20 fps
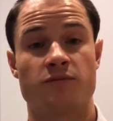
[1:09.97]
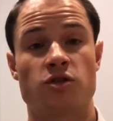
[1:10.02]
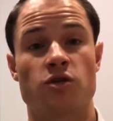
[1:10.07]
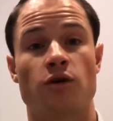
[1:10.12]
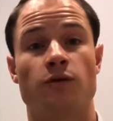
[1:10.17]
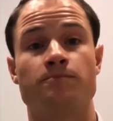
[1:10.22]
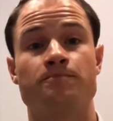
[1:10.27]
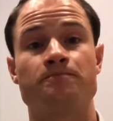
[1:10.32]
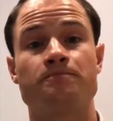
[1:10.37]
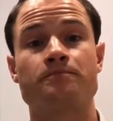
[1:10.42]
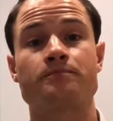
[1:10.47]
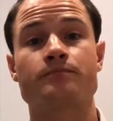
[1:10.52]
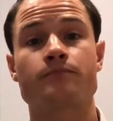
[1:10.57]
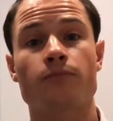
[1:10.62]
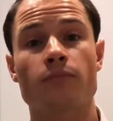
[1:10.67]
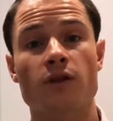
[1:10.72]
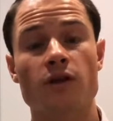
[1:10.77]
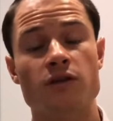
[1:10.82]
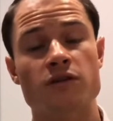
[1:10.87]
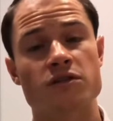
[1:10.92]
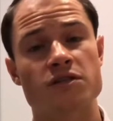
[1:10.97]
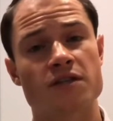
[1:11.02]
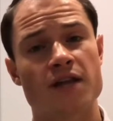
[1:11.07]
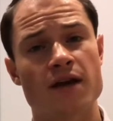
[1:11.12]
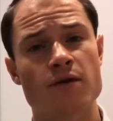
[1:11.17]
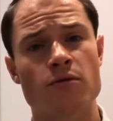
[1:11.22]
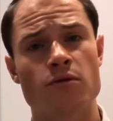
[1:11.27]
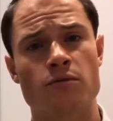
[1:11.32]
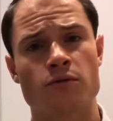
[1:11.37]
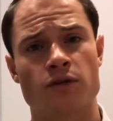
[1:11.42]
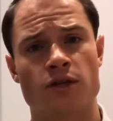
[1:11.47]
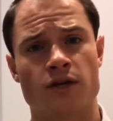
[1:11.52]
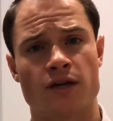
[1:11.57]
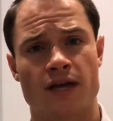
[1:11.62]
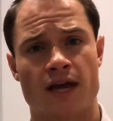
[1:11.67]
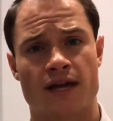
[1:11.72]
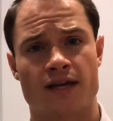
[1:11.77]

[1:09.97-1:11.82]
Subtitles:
So today what we'll look